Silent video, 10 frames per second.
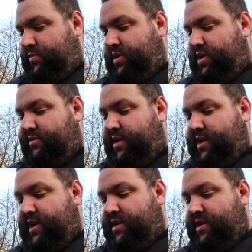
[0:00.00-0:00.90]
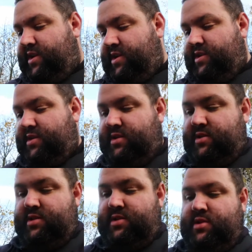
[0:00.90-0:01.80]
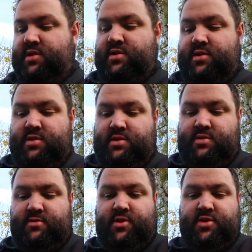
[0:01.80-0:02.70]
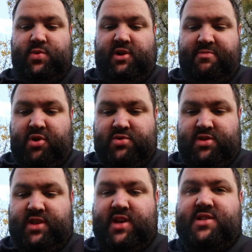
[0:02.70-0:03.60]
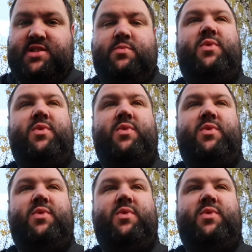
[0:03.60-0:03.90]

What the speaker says: We got a rare candy. Right, 12 balls at this.